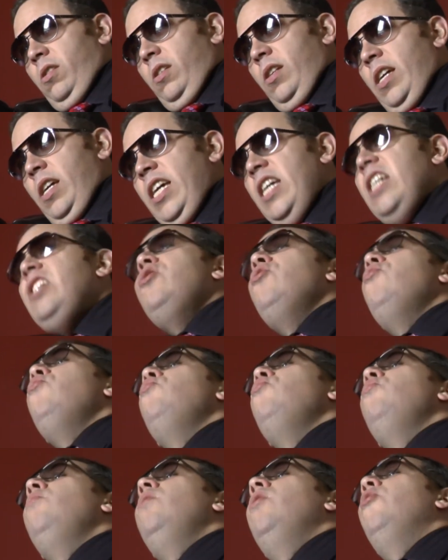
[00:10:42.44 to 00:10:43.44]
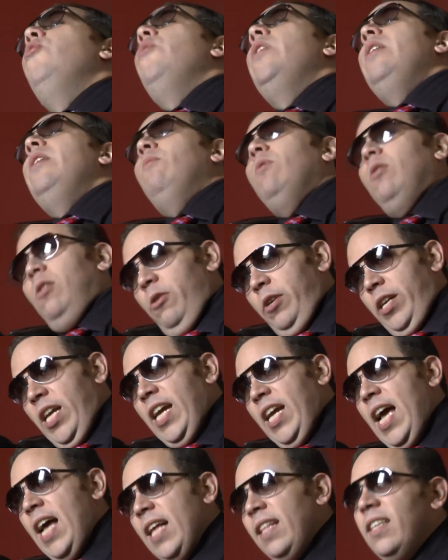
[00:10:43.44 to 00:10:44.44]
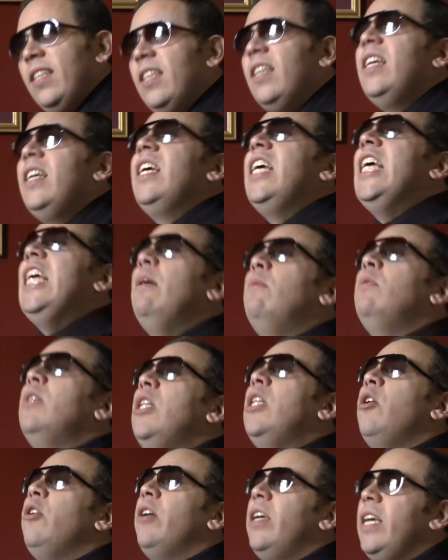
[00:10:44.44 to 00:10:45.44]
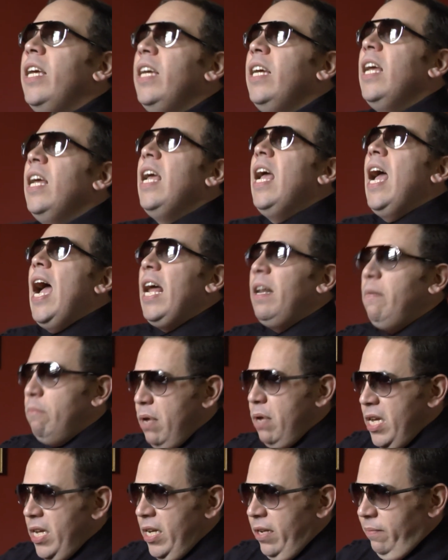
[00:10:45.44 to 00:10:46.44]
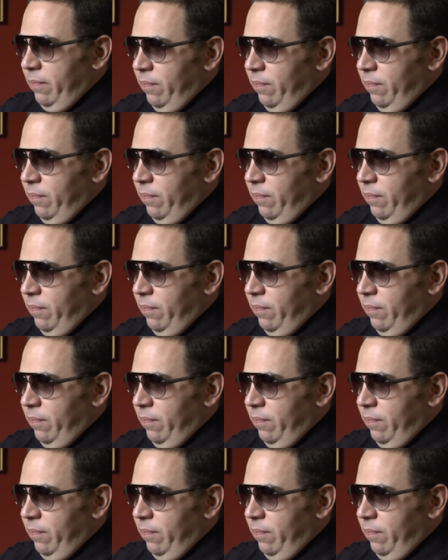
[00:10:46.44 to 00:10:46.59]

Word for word: He knew who he was looking at. He was looking at me.